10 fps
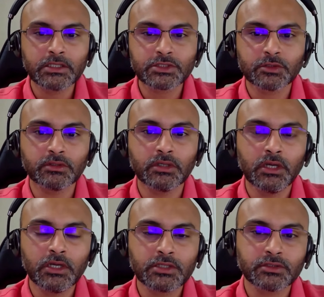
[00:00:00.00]
So
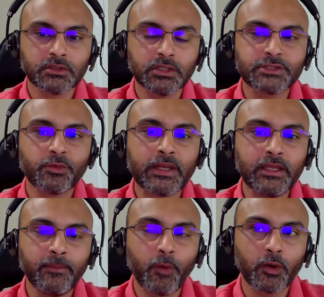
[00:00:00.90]
so it's
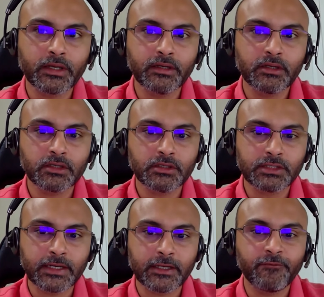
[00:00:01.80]
very important
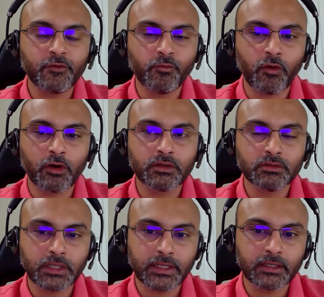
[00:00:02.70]
that if you want
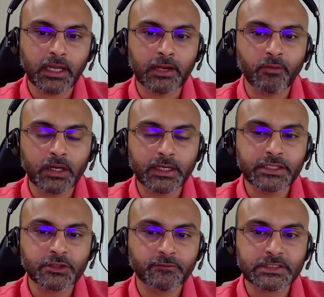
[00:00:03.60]
to take
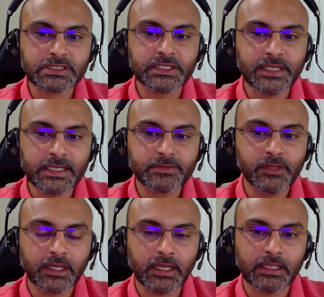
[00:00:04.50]
advantage of this
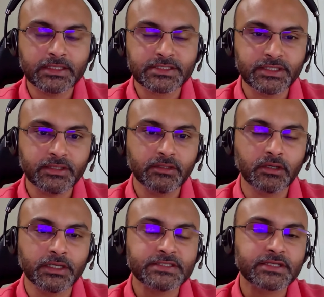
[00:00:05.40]
DSB and LSD,
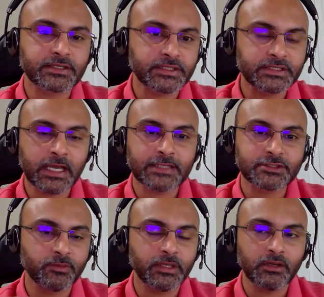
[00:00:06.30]
the instructions has
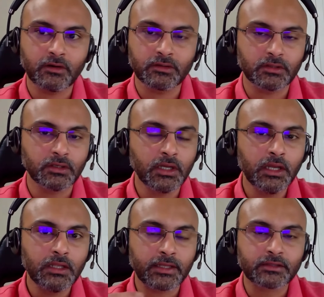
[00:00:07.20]
to be on the
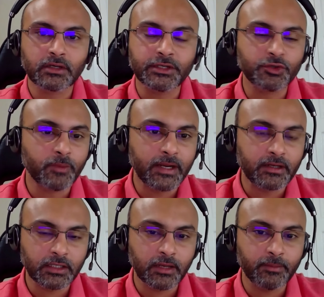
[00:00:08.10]
like 32 byte
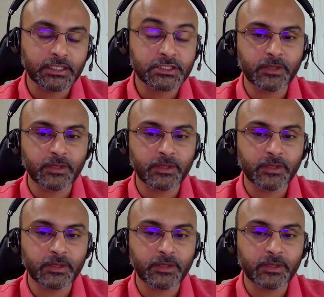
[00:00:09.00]
alignment,